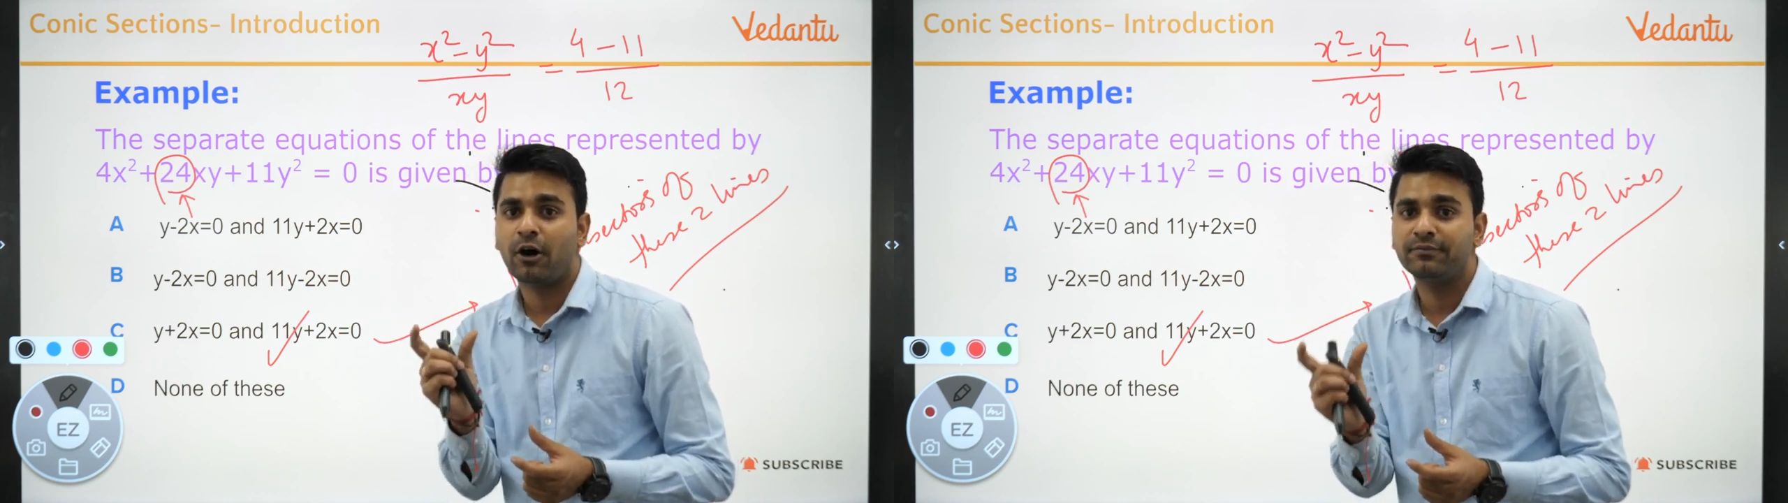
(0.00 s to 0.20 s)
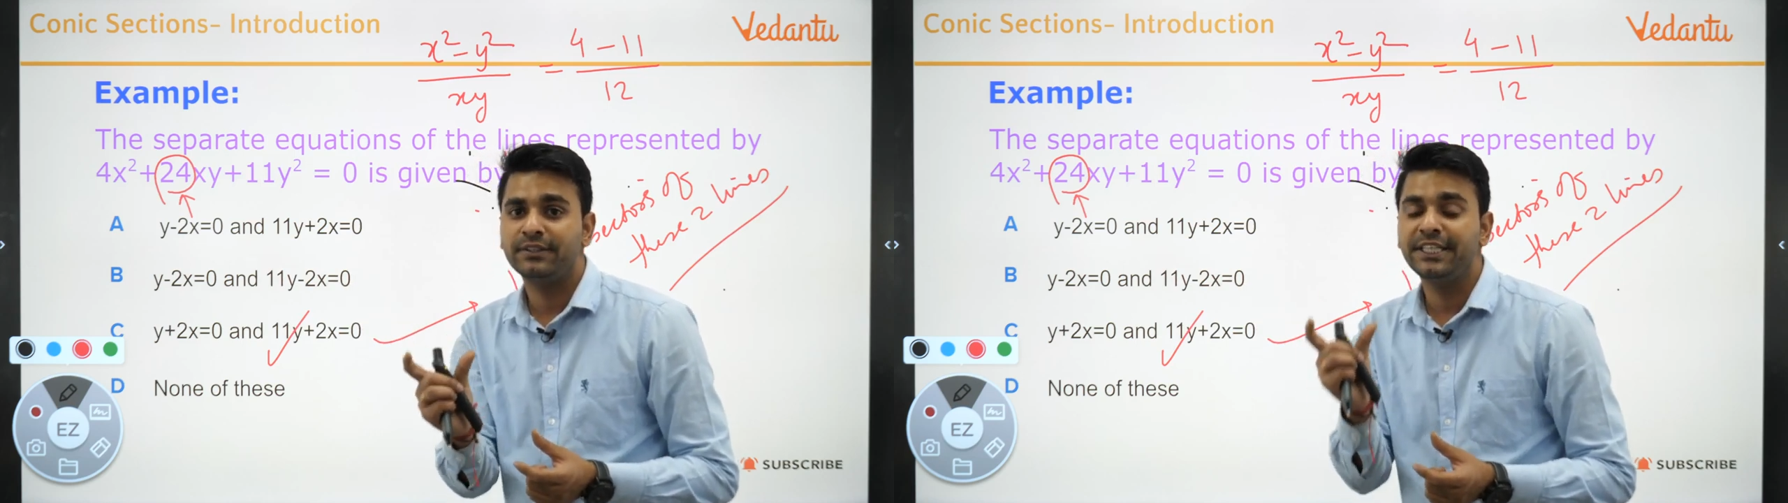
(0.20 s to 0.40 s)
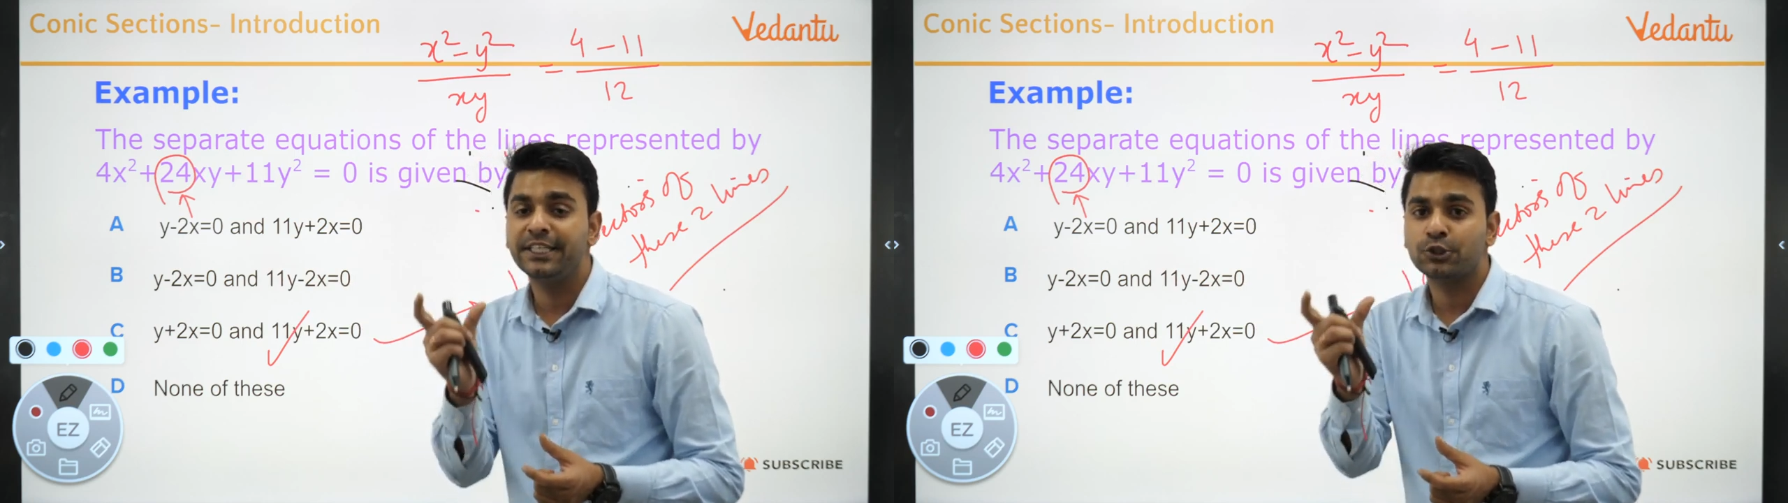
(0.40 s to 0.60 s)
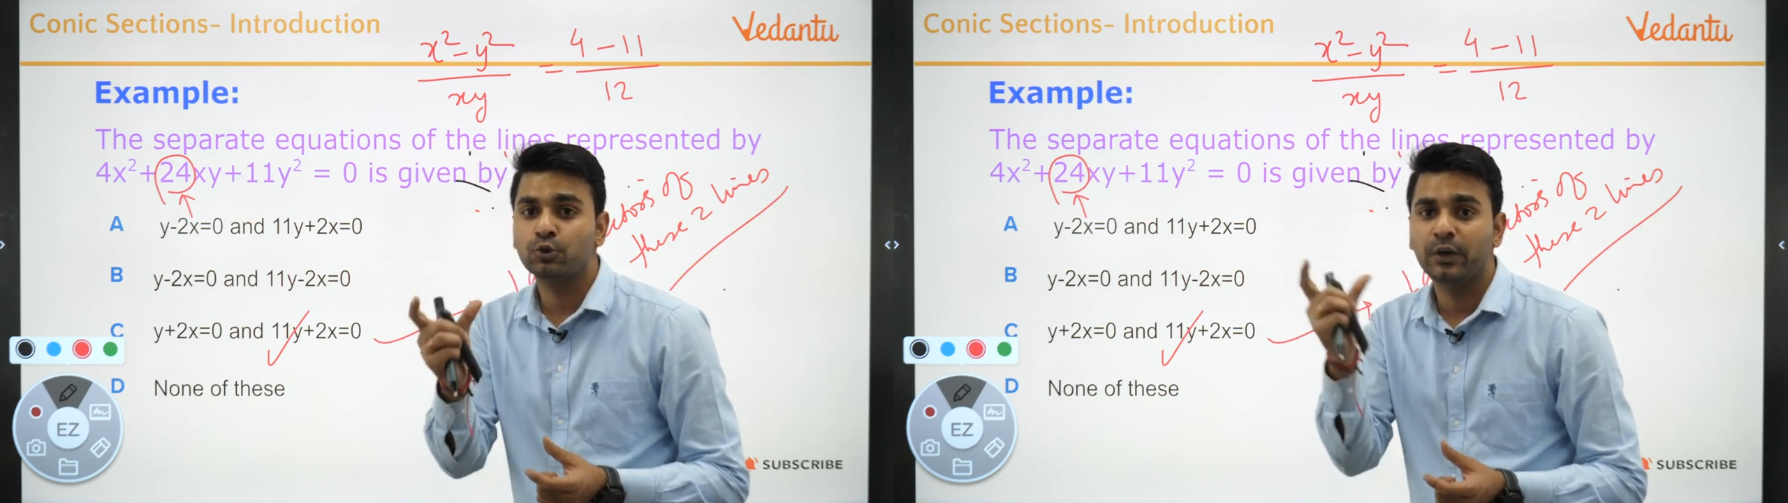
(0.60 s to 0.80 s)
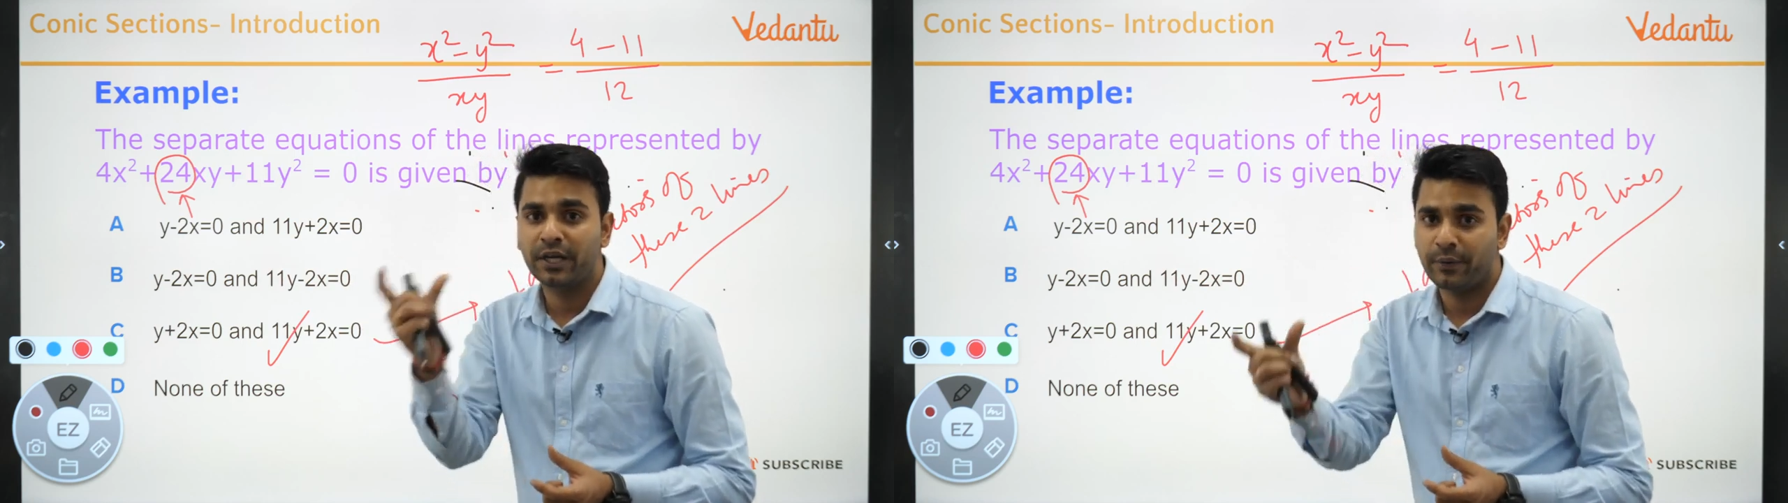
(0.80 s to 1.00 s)
of these
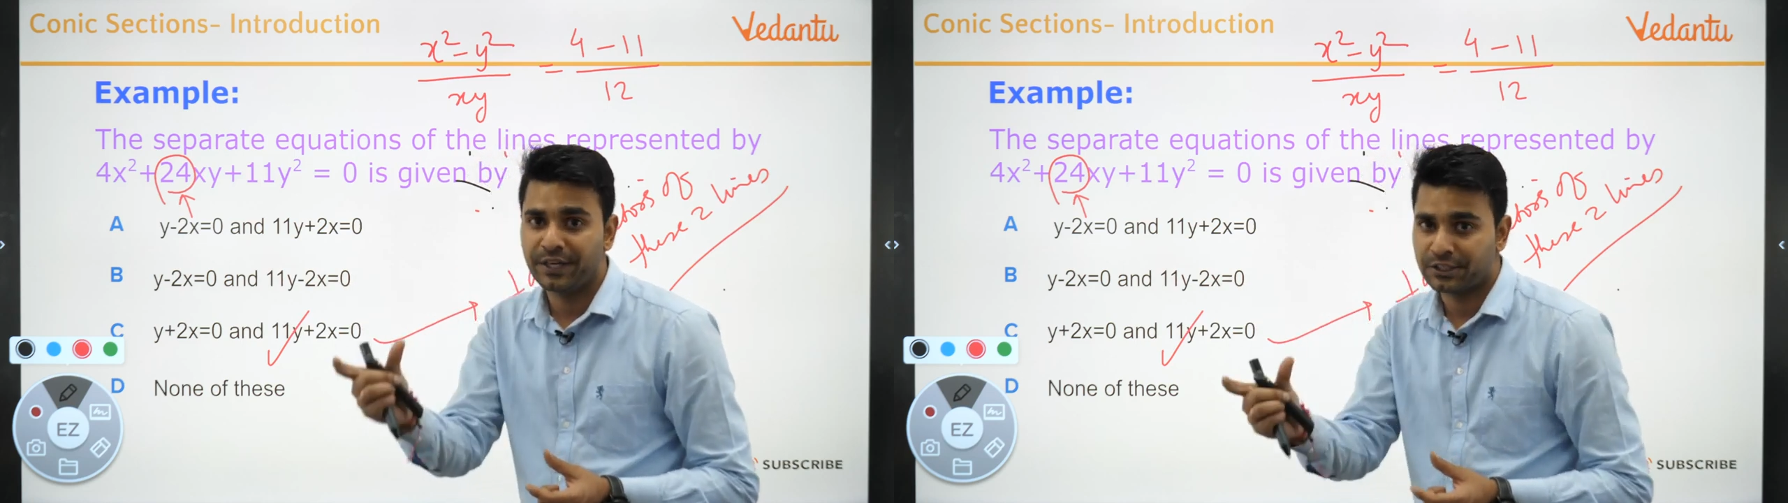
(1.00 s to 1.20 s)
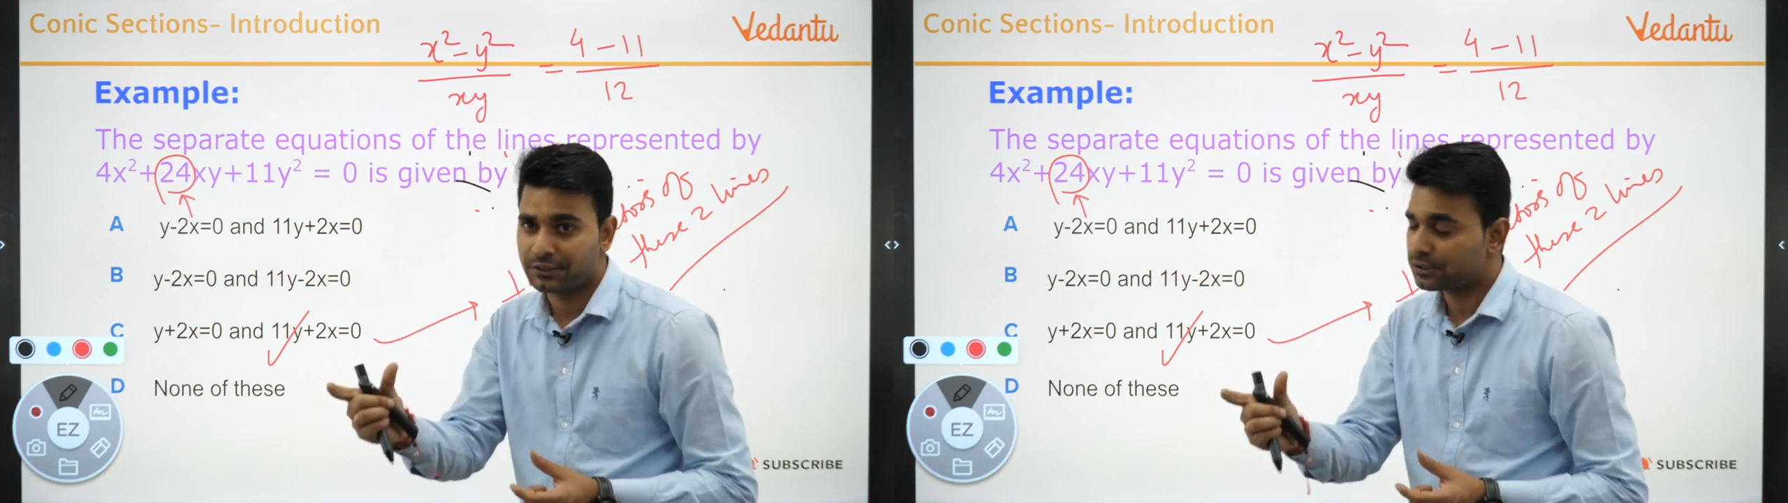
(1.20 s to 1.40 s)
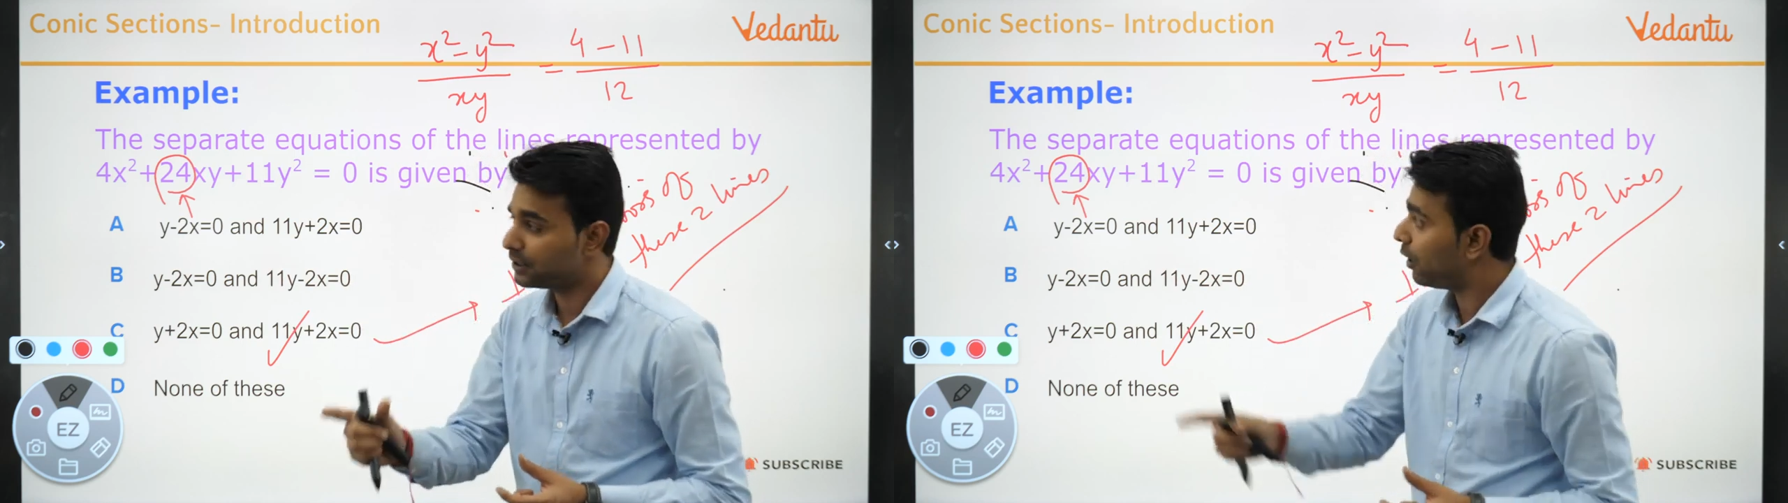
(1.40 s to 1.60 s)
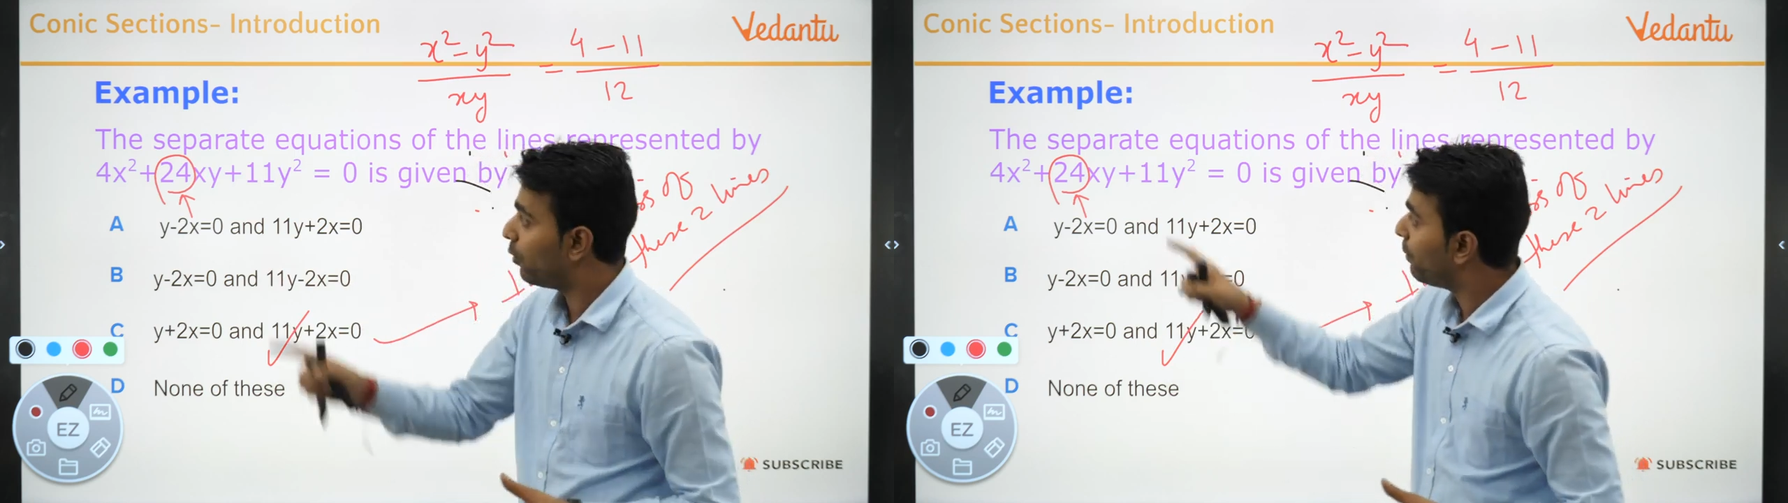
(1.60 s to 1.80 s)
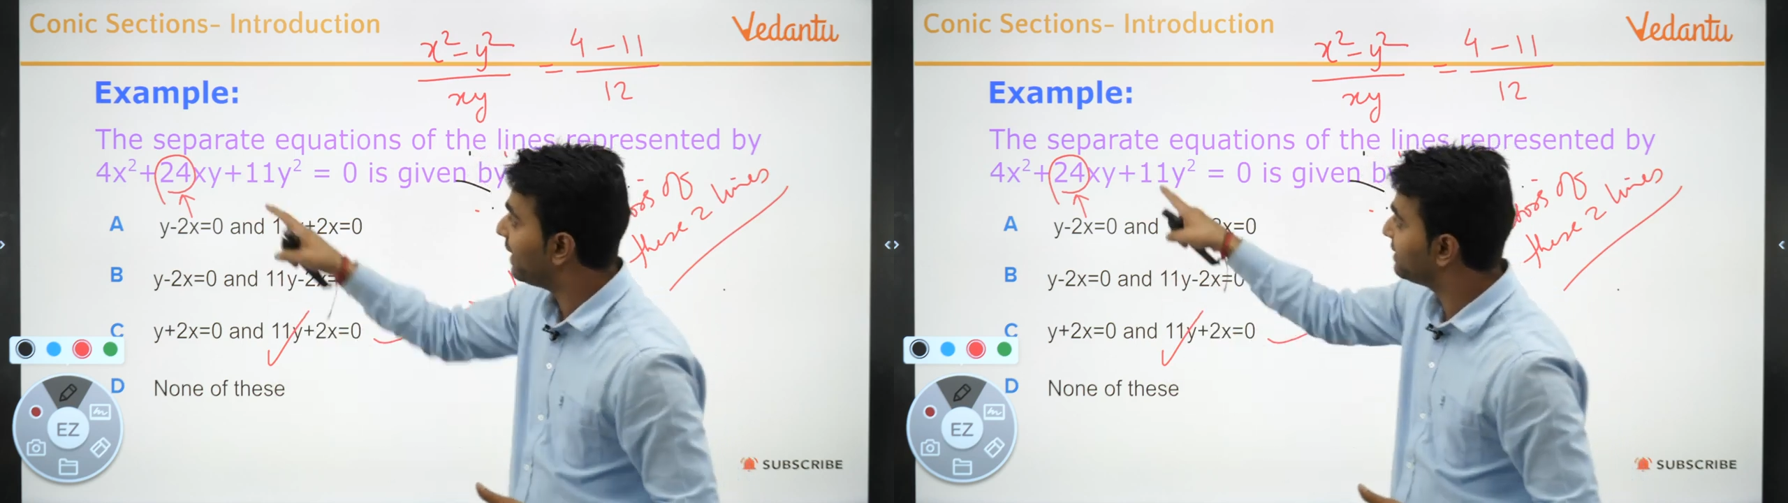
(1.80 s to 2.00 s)
two equations, now by